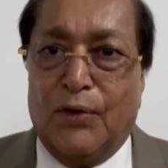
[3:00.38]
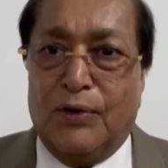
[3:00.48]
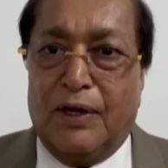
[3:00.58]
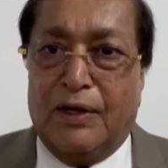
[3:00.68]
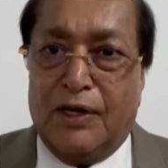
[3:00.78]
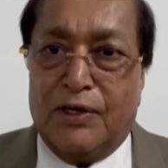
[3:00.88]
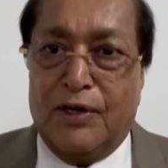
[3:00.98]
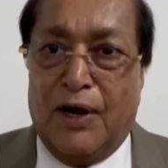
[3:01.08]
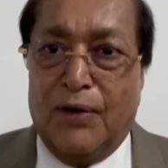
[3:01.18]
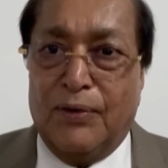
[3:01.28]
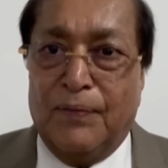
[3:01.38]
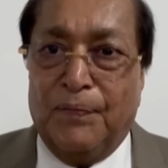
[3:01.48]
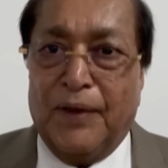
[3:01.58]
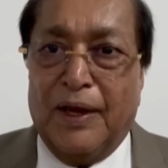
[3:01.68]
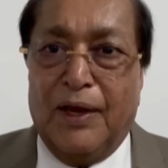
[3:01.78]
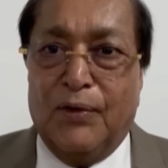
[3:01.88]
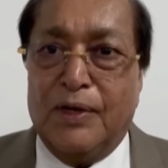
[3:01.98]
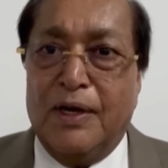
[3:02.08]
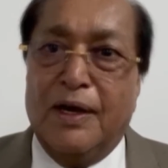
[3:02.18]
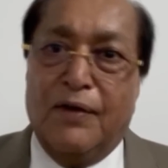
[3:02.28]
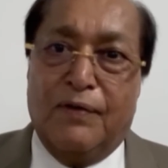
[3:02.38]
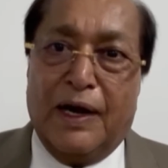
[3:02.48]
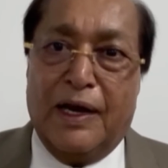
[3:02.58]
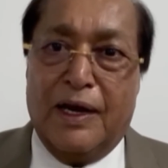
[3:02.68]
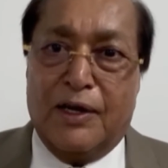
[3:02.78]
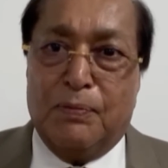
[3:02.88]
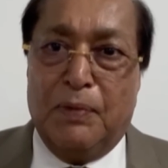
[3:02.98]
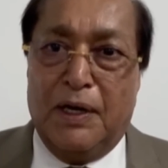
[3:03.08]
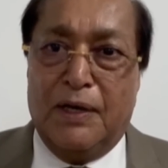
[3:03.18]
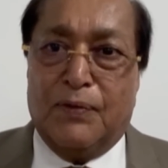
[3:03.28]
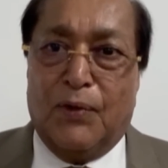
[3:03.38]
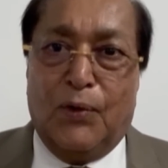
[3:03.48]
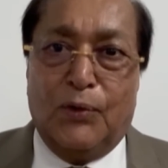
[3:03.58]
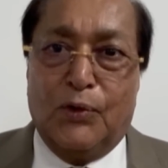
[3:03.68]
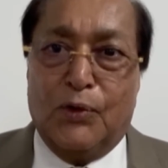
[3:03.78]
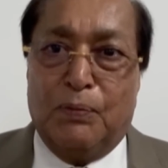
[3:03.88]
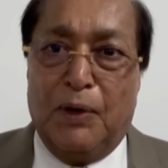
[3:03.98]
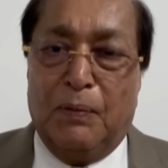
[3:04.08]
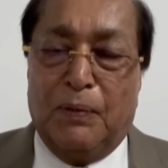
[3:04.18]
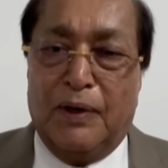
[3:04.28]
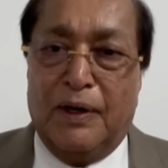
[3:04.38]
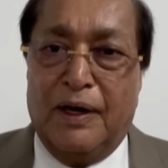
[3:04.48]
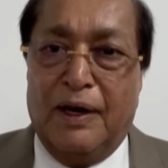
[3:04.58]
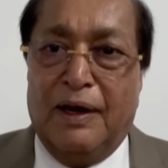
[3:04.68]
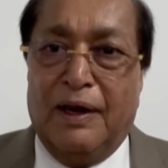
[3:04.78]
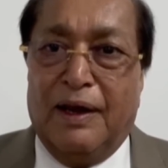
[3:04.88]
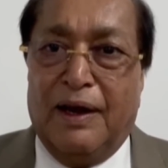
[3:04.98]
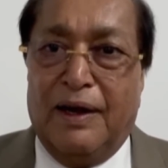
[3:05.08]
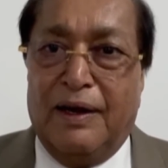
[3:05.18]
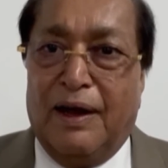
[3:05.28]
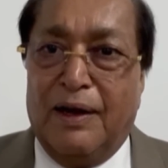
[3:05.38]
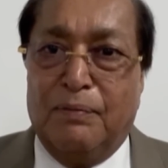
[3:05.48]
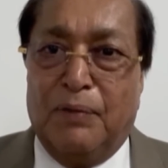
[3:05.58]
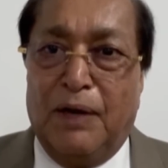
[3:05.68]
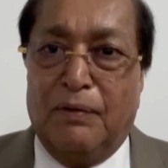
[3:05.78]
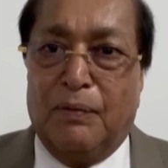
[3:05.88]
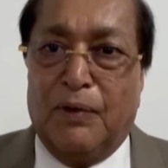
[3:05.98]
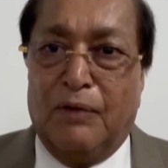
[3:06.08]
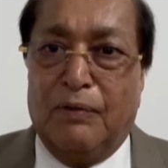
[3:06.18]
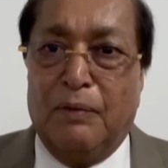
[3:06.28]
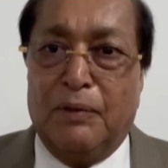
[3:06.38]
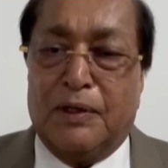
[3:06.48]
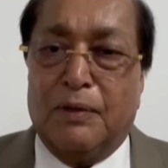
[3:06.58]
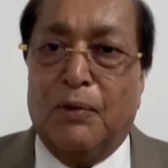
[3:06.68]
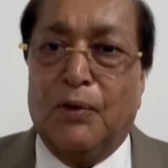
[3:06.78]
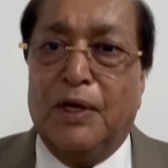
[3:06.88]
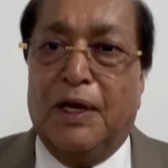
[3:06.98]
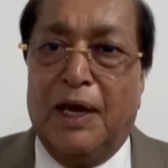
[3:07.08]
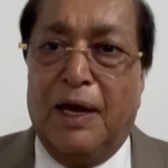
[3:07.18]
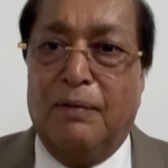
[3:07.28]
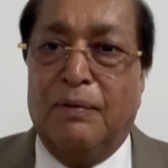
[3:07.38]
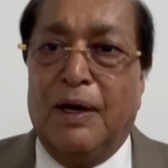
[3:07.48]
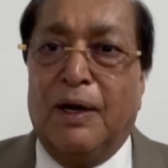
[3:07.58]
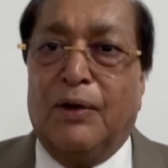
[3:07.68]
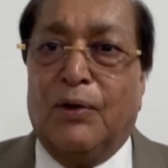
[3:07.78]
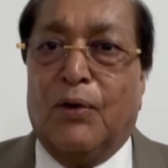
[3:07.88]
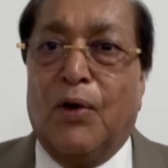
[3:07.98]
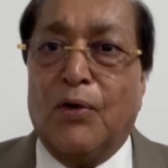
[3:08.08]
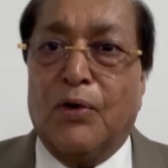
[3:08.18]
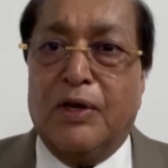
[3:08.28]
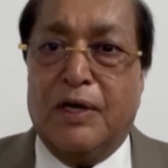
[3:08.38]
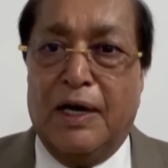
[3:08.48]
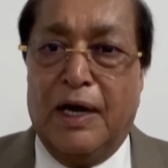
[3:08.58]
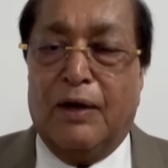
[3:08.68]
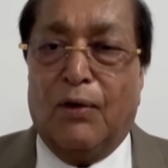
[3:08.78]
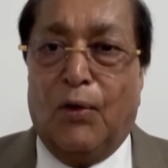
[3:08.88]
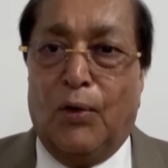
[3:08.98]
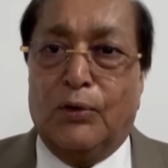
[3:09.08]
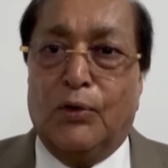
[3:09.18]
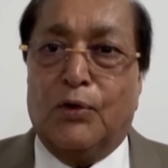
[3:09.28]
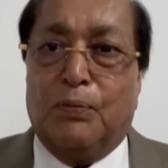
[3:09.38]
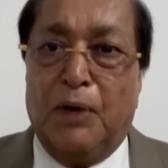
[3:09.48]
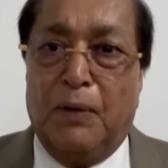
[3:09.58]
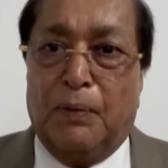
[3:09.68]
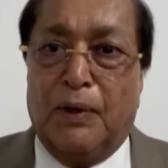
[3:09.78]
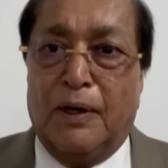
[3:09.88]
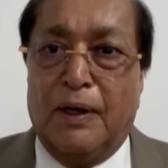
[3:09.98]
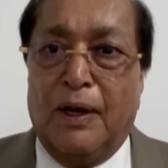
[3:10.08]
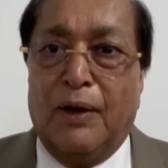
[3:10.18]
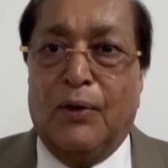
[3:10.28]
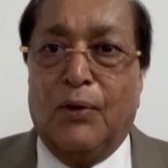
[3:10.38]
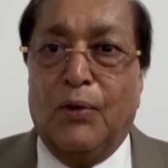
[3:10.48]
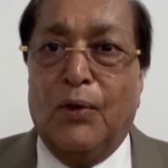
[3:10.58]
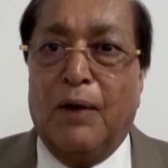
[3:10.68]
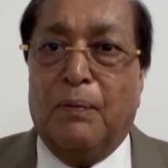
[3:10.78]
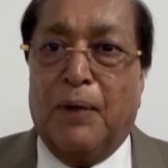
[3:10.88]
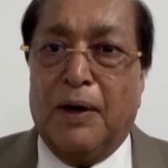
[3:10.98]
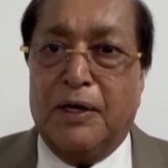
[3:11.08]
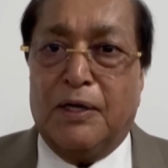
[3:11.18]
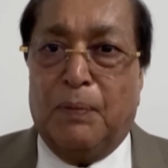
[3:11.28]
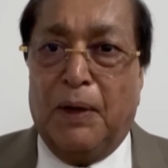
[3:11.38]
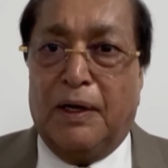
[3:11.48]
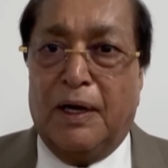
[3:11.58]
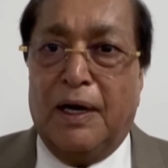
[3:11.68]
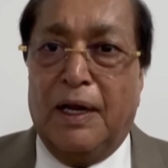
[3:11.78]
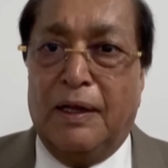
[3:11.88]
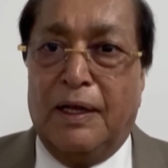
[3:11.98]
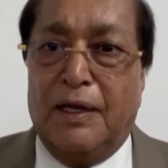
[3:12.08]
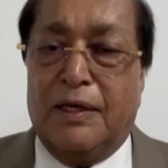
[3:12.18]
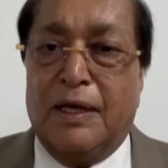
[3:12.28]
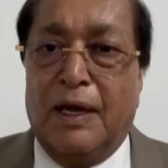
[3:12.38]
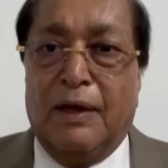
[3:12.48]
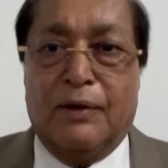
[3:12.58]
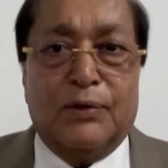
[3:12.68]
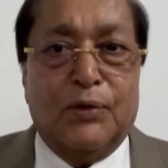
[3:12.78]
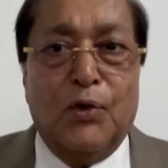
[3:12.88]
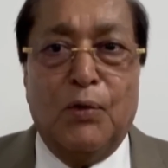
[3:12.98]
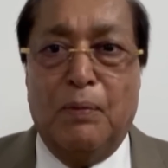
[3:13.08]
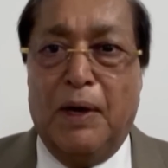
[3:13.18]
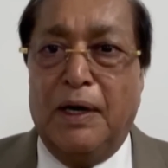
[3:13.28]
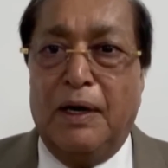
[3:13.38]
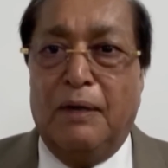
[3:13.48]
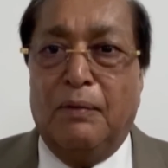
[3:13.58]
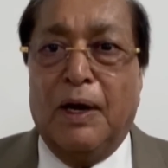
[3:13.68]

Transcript: the touchdown. It was a nerve-wracking experience for all those people and unbelievable when Mr. Modi came to congratulate all those people who have participated in this. So many